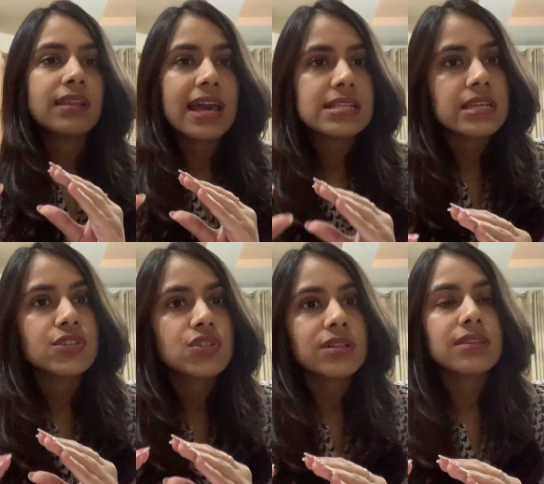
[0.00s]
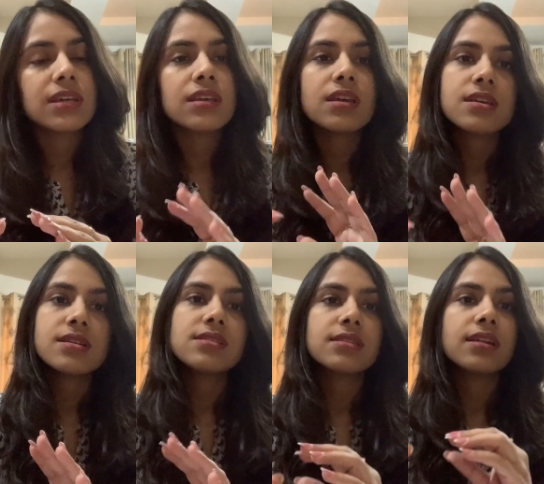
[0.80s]
essential thing
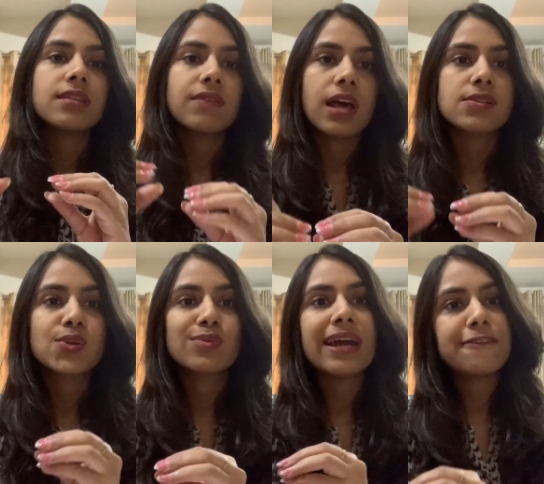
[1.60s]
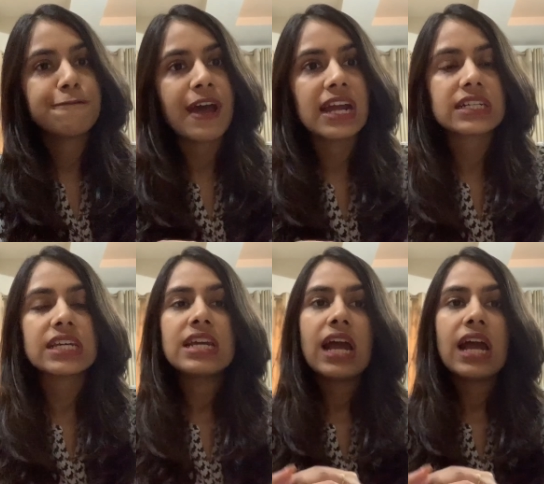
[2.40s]
is that they will ask you that fact